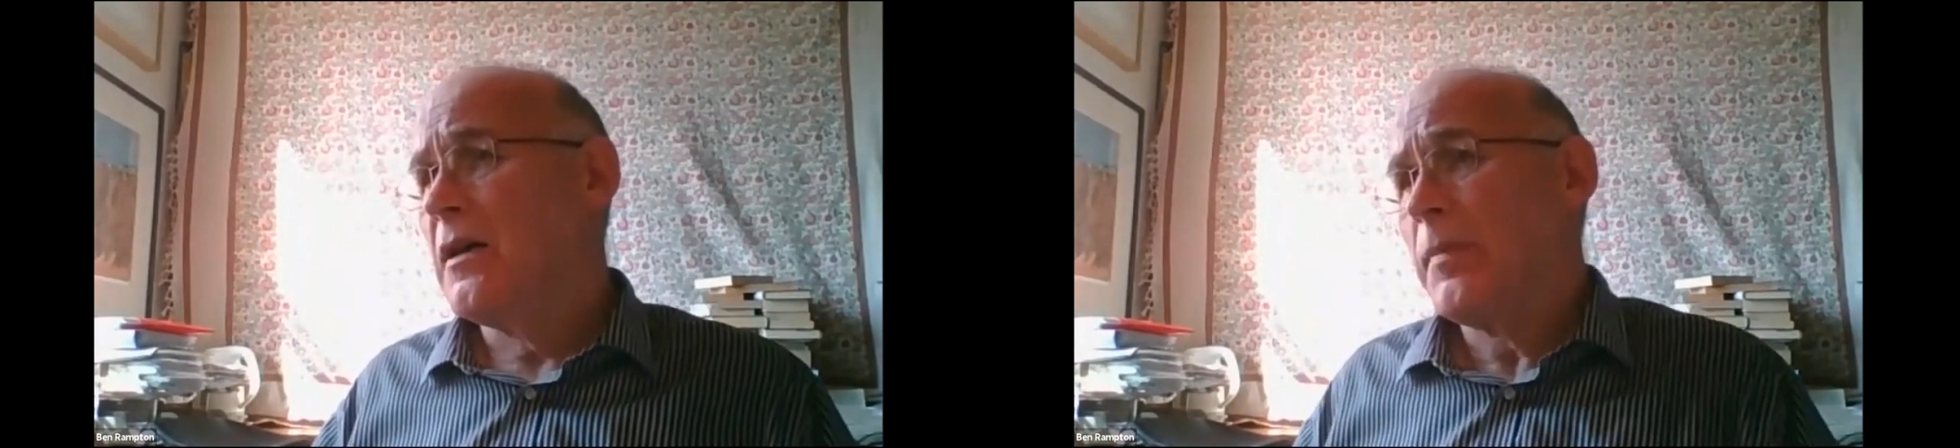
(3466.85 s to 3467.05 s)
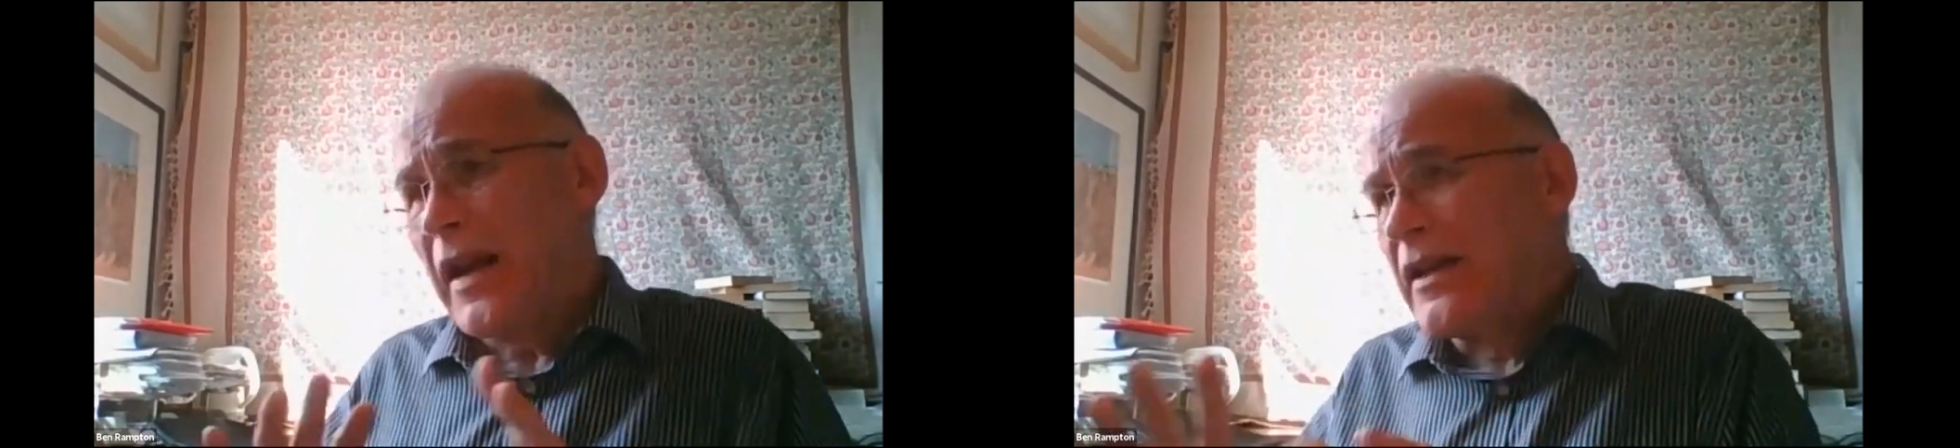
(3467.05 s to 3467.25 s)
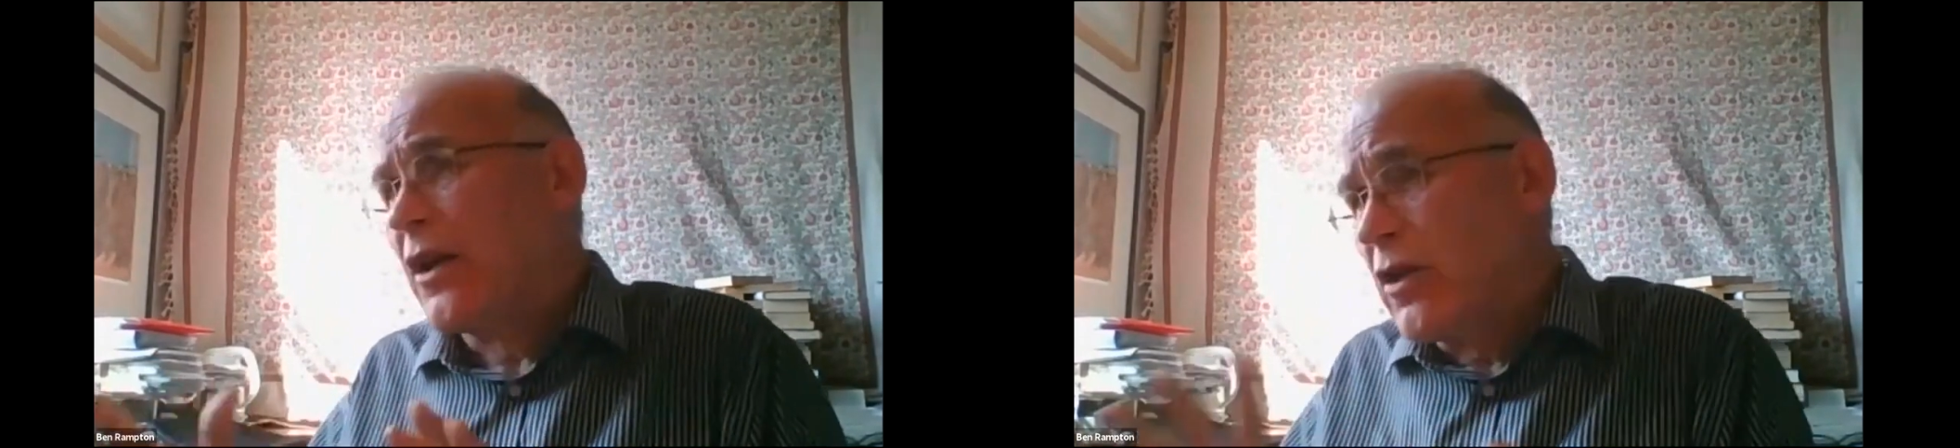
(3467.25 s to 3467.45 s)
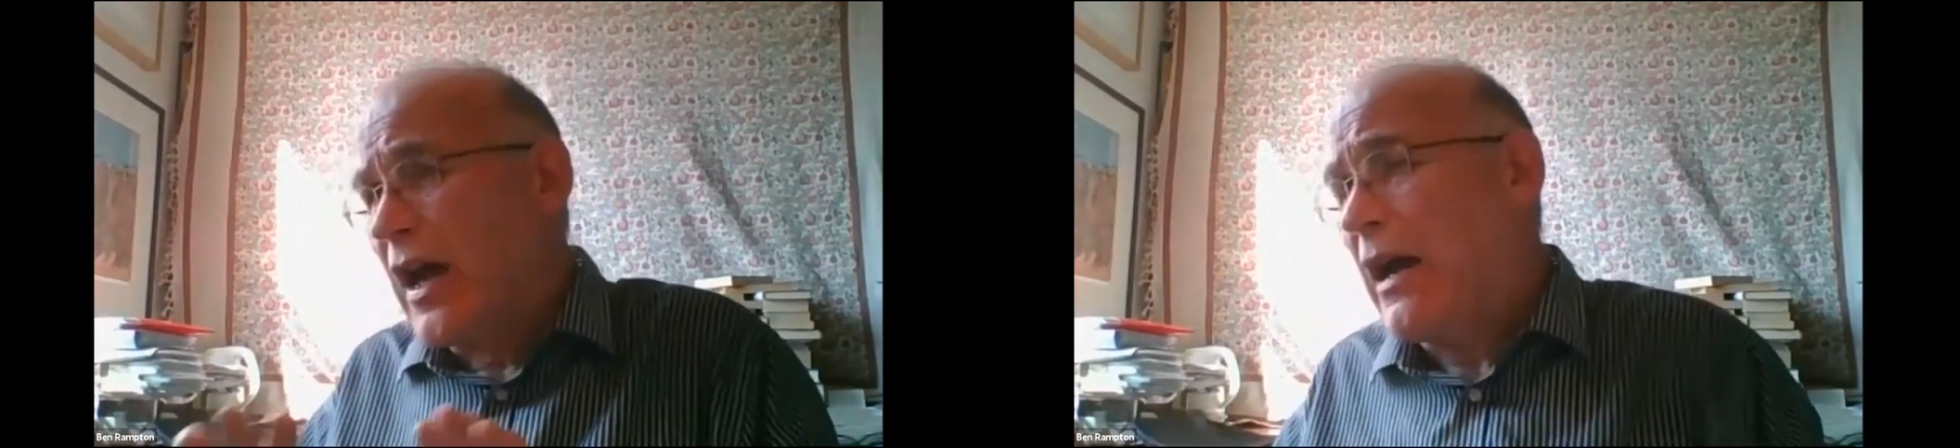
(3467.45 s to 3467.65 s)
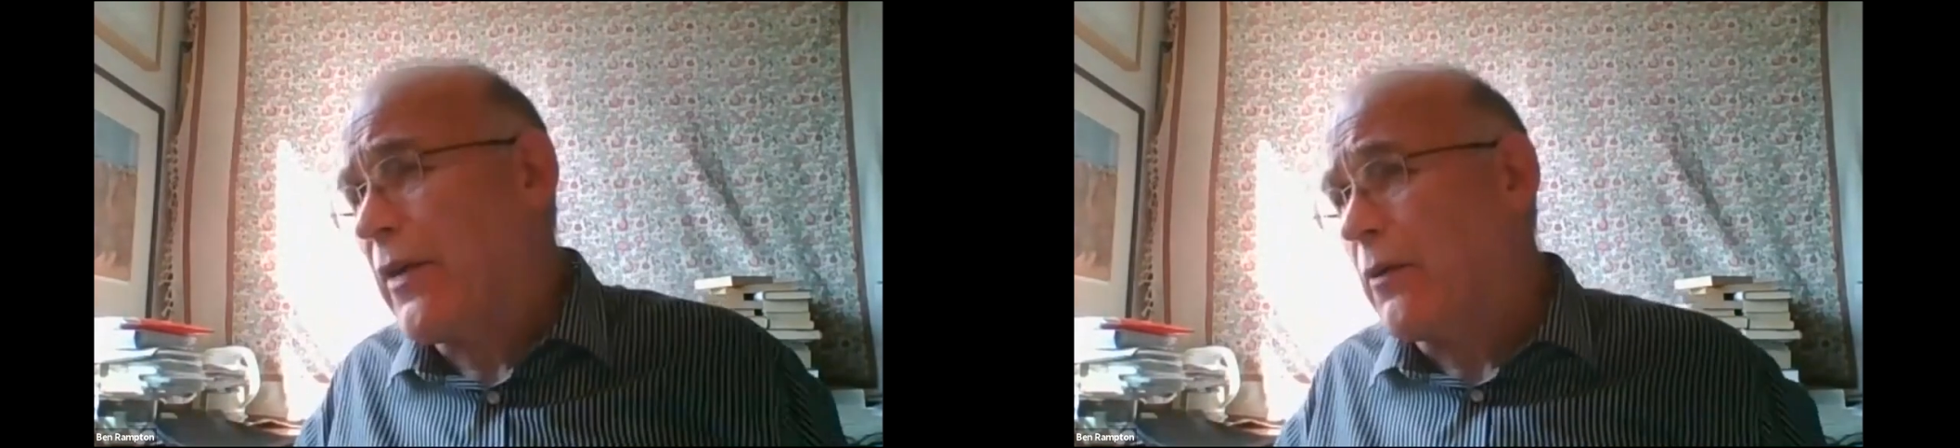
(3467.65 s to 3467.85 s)
But I don't know
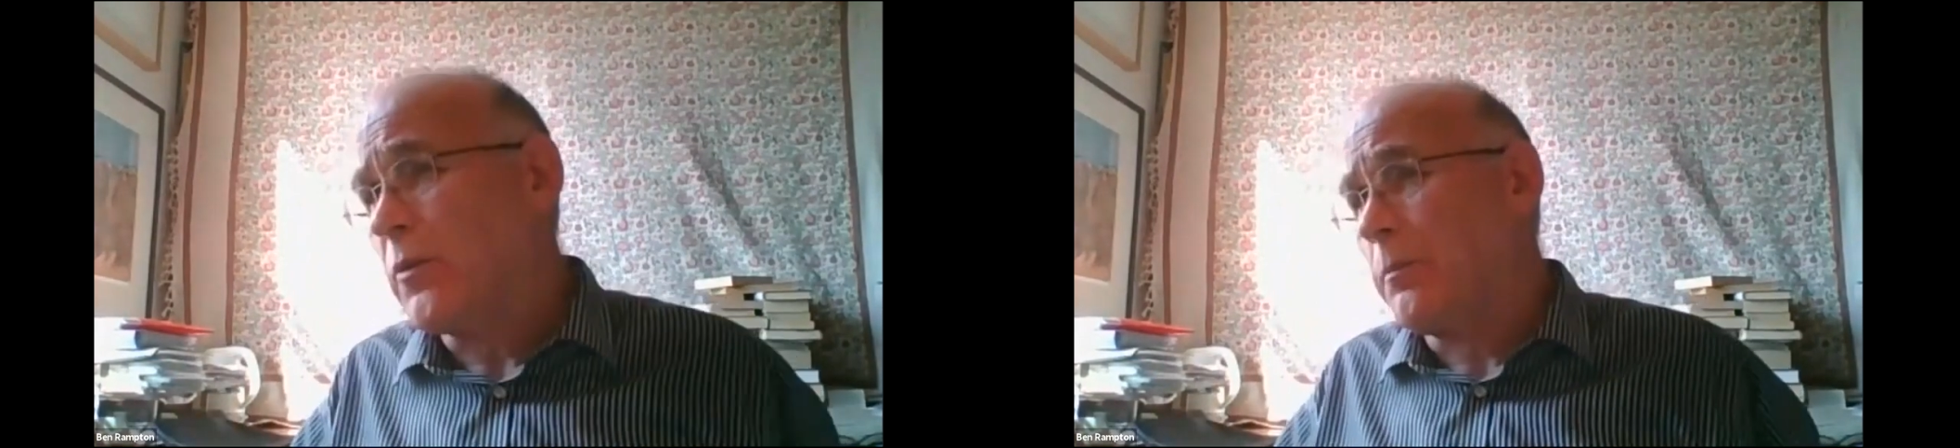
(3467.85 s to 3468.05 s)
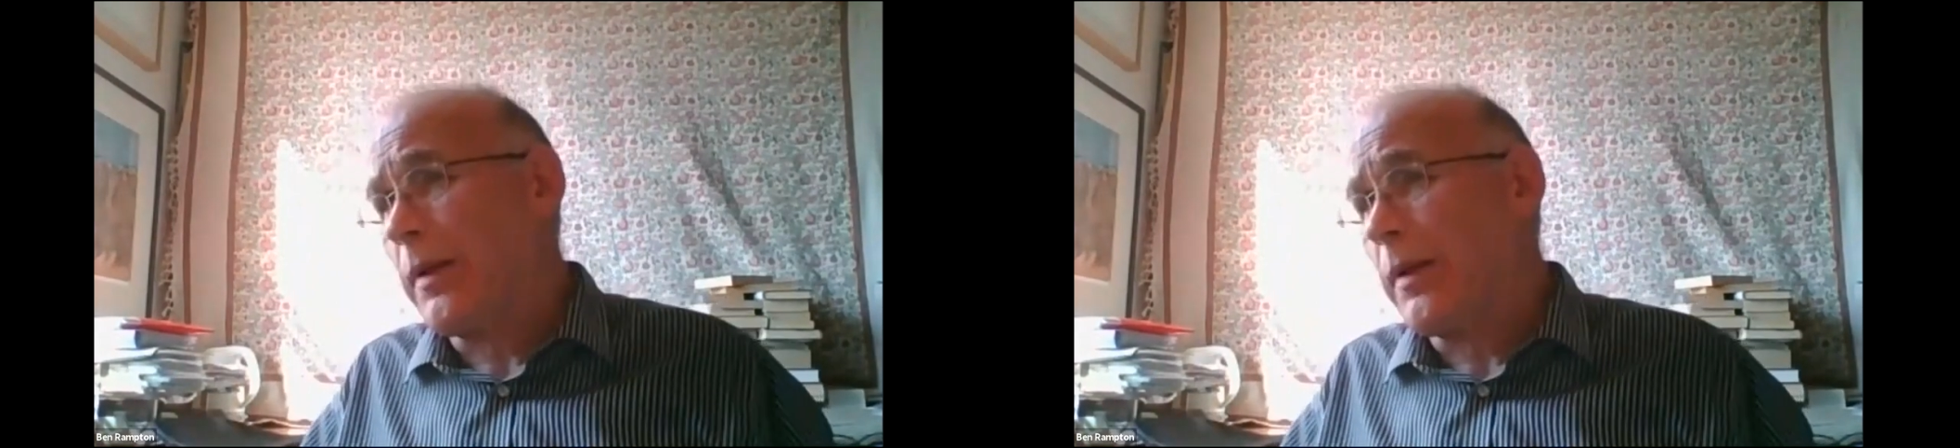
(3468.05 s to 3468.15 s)
how that would